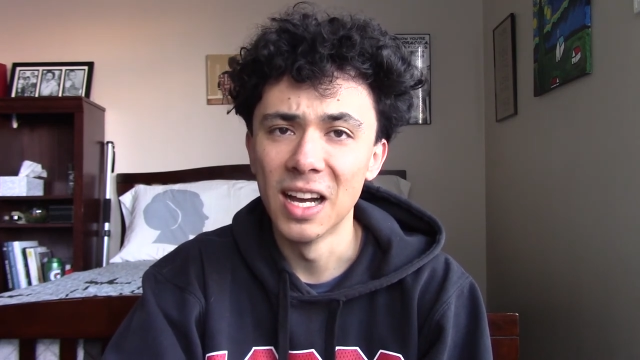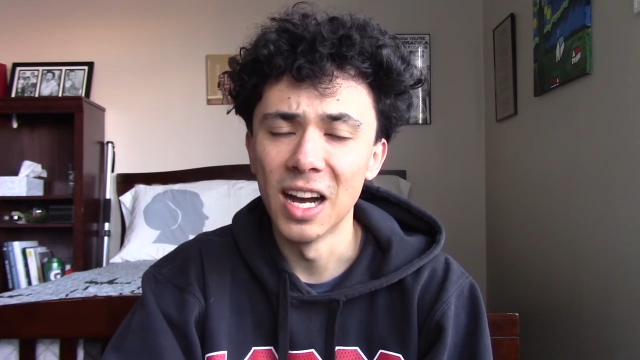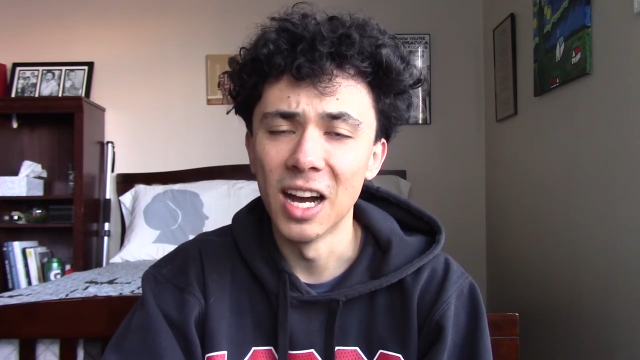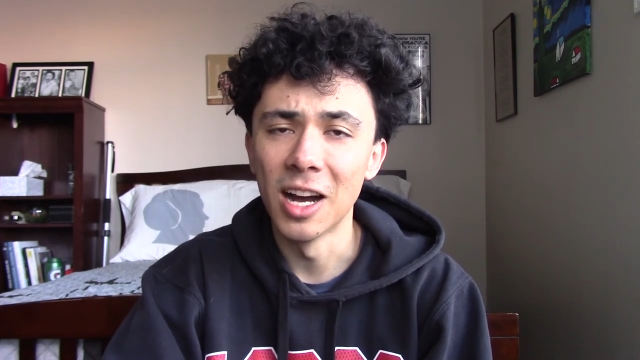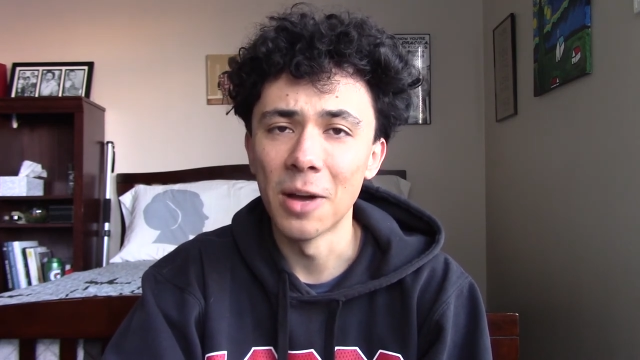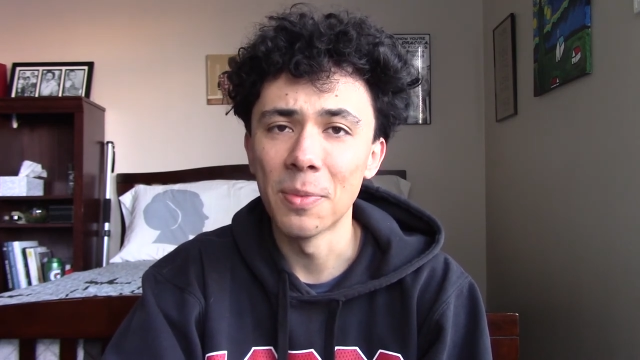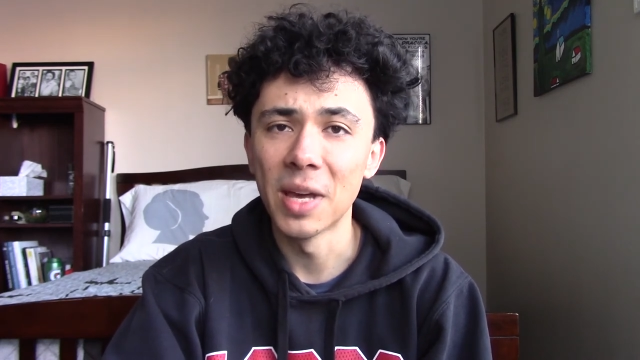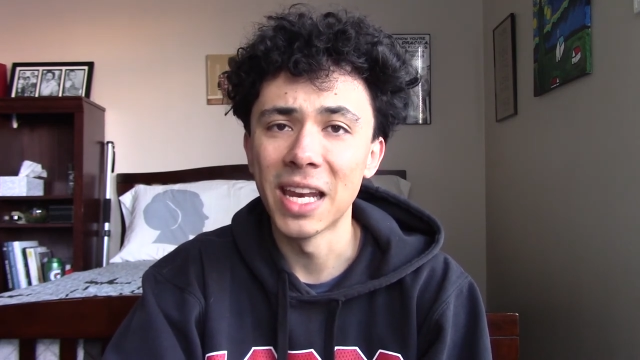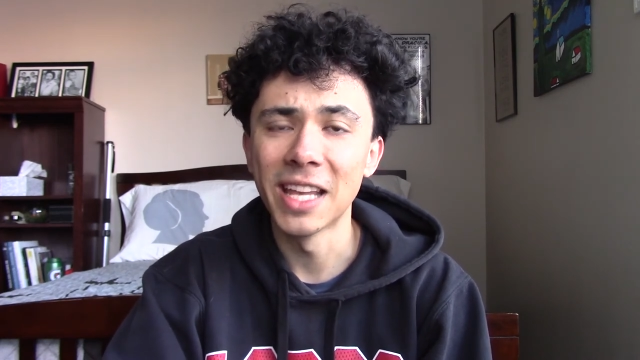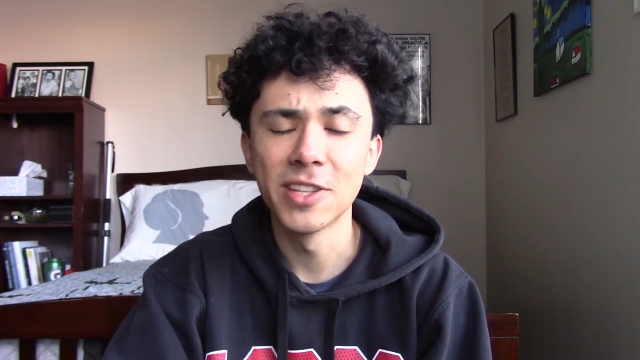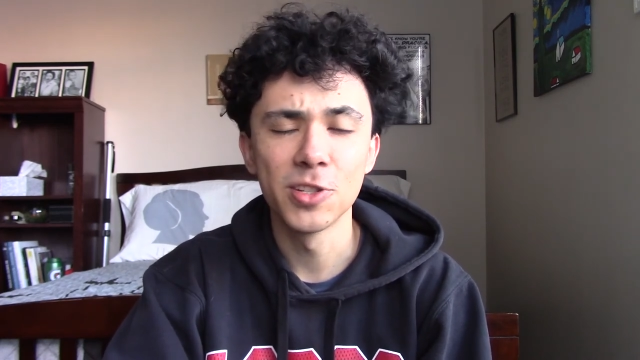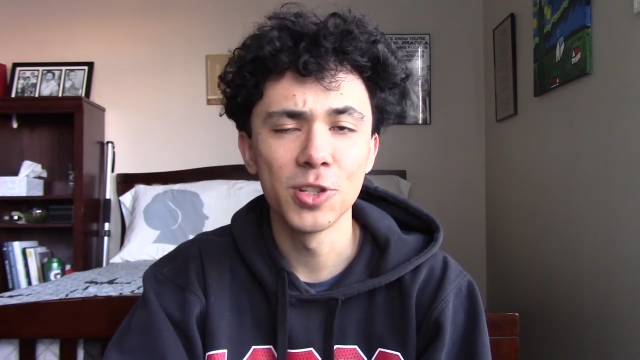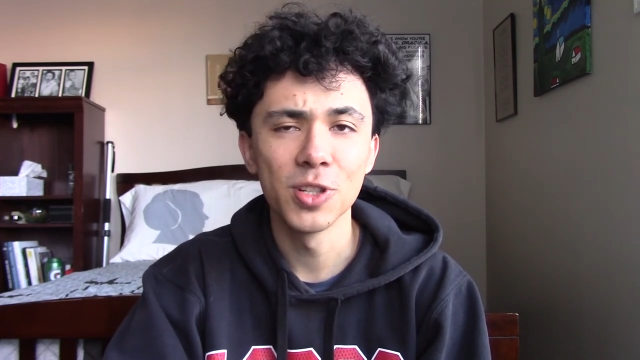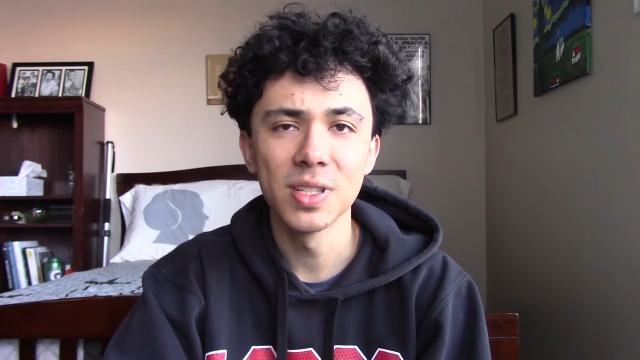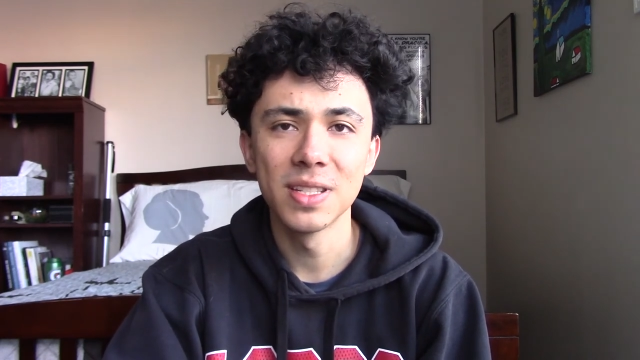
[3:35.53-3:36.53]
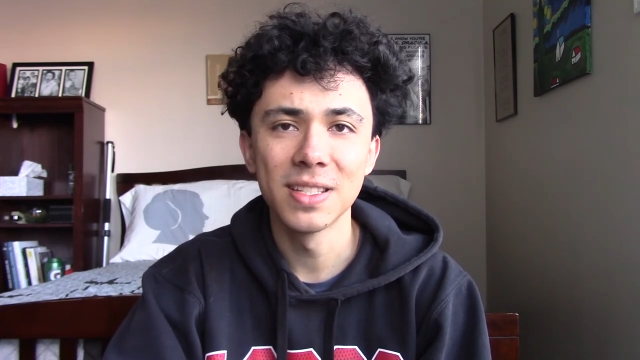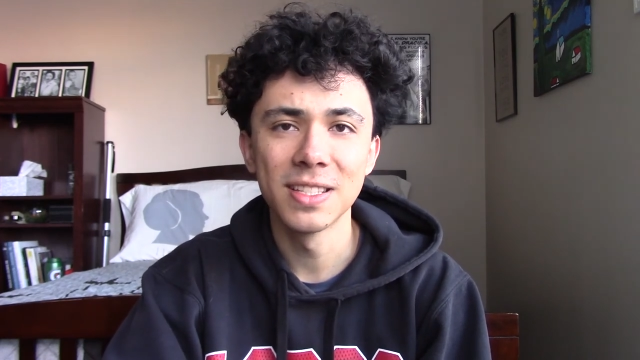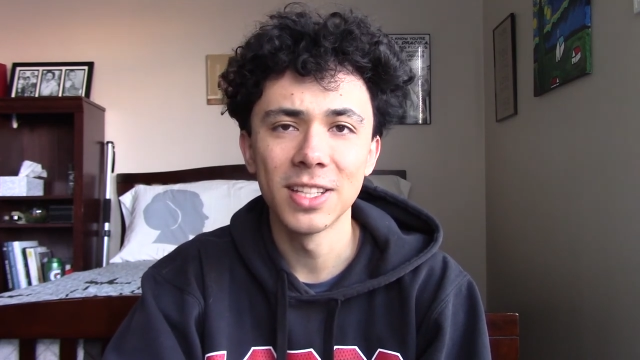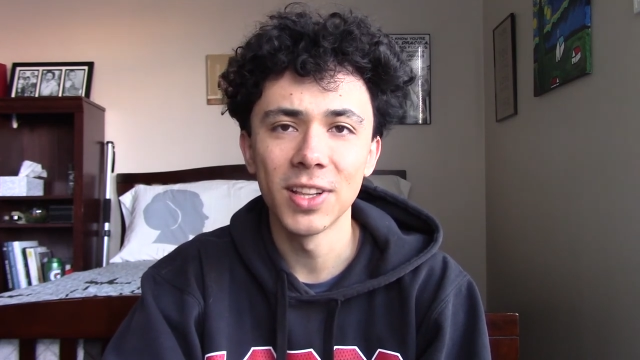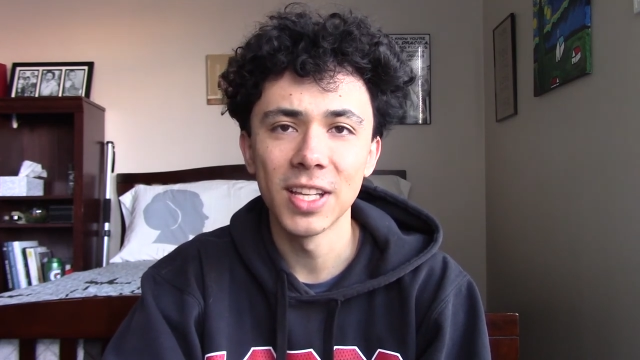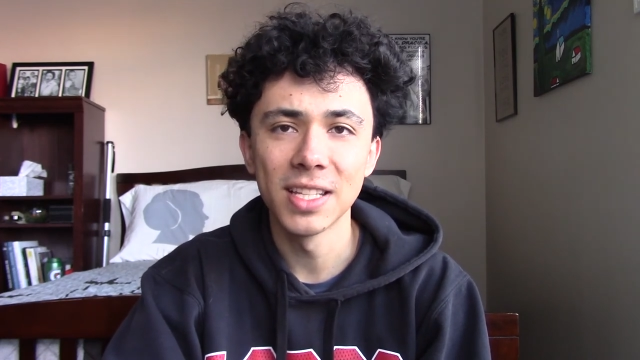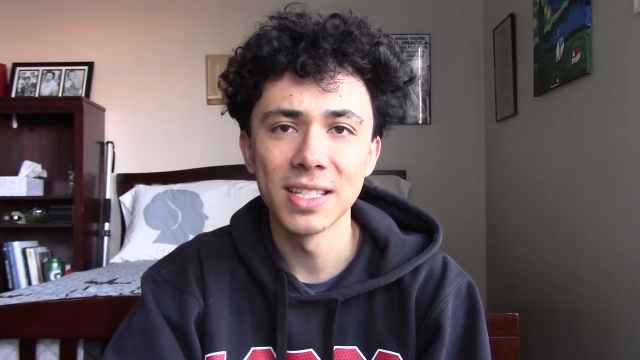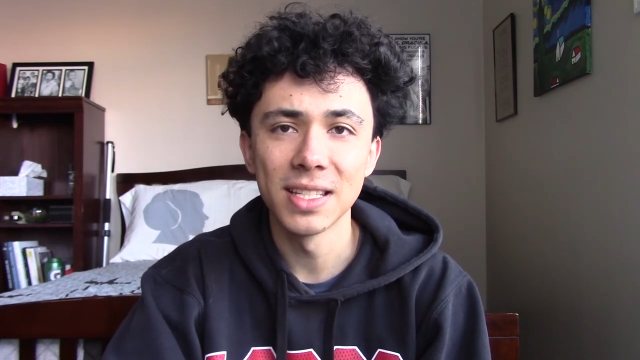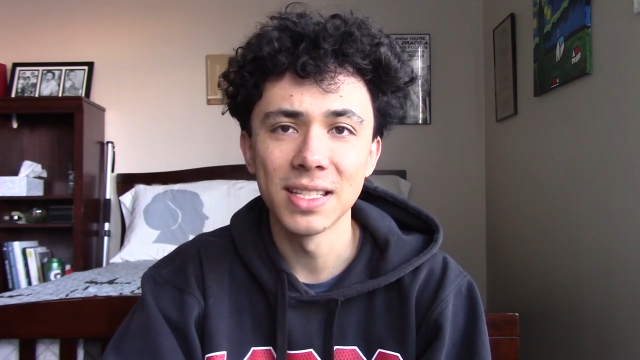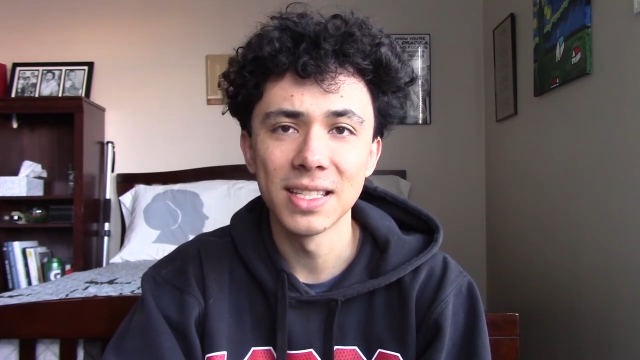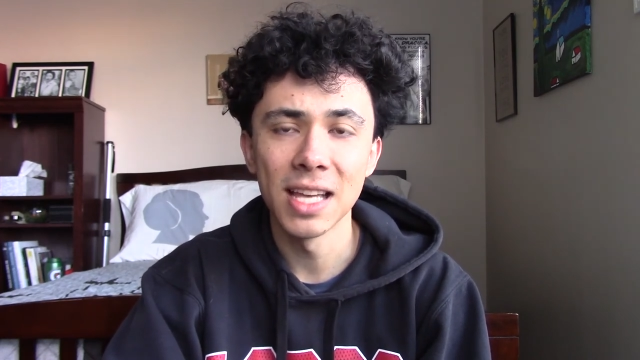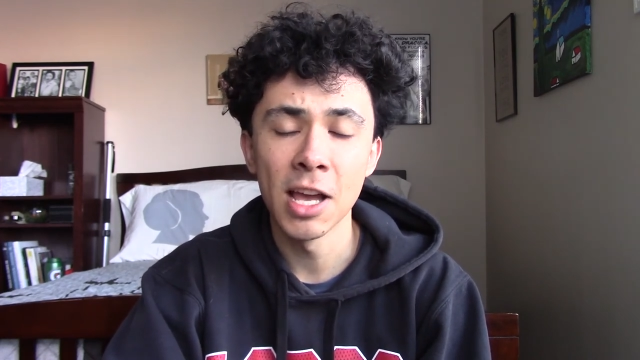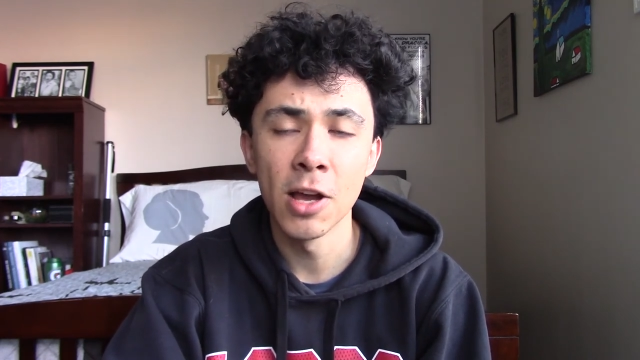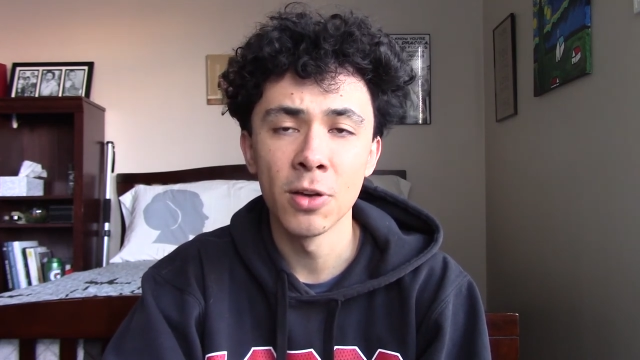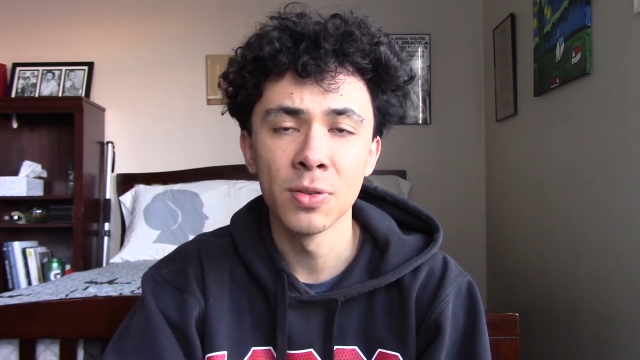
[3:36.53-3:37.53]
Um, and it's just as silly as it
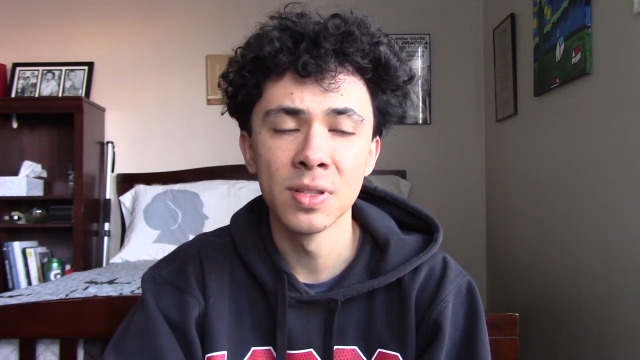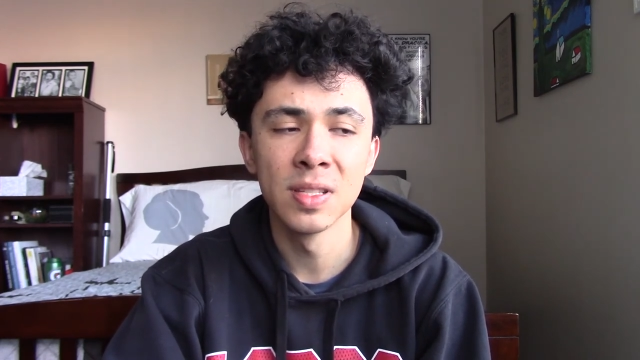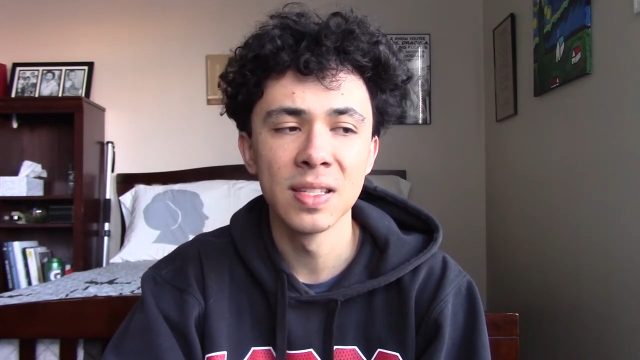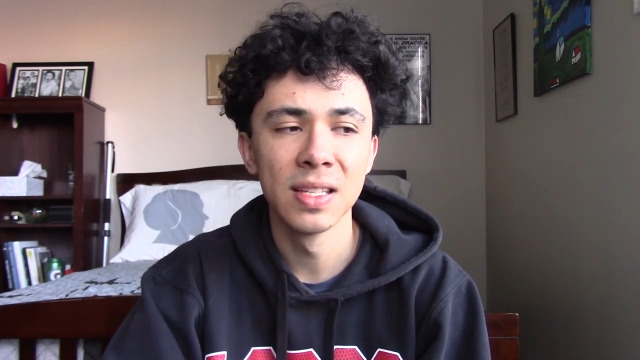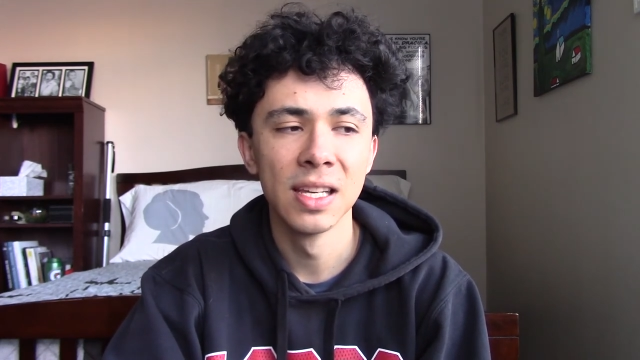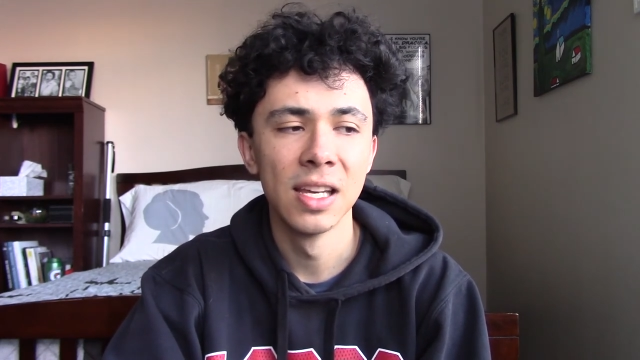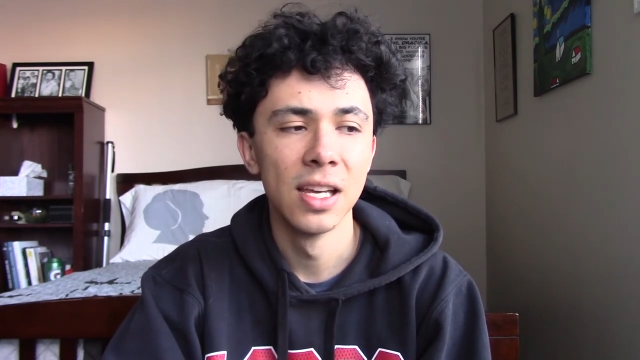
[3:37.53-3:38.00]
sounds.